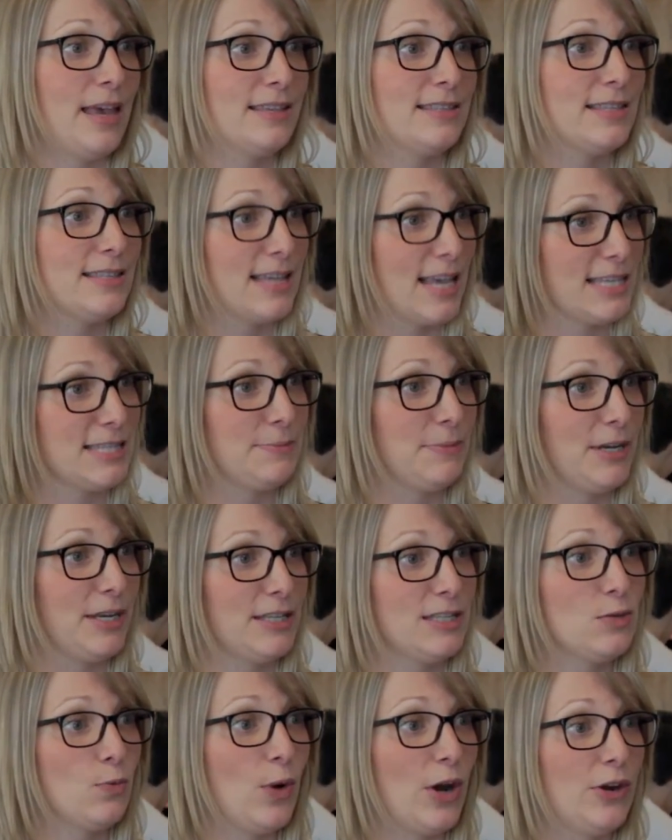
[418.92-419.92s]
as assessment.
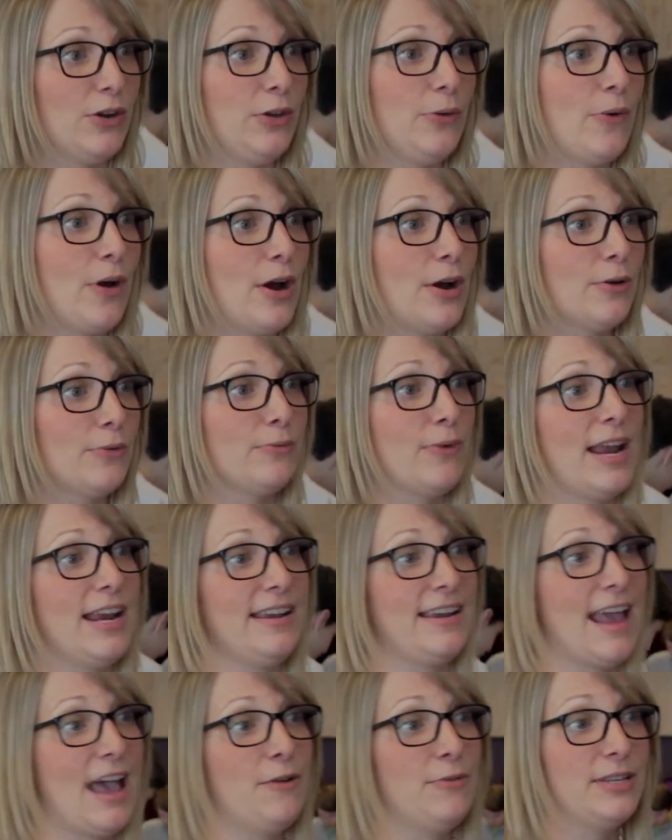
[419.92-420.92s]
It's where you are
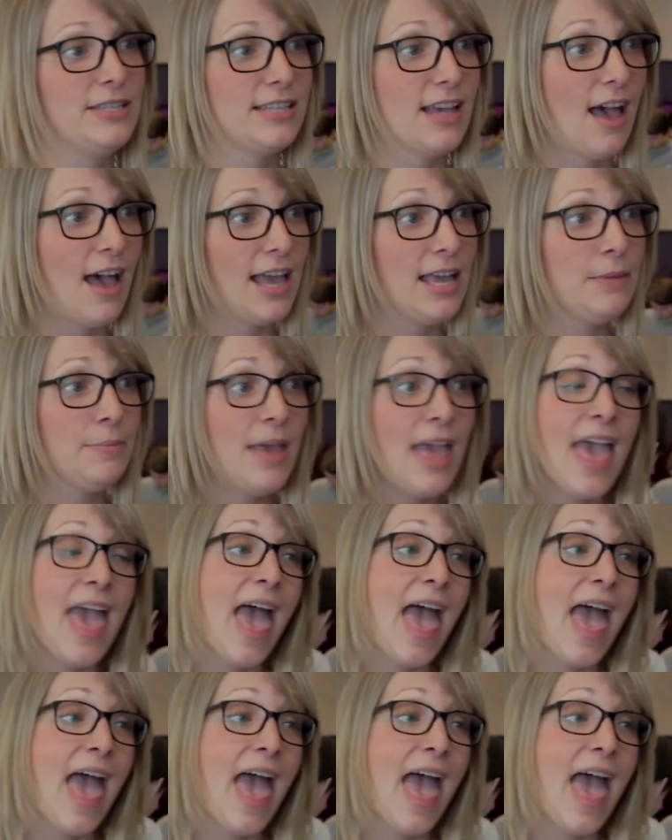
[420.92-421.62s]
right now in time,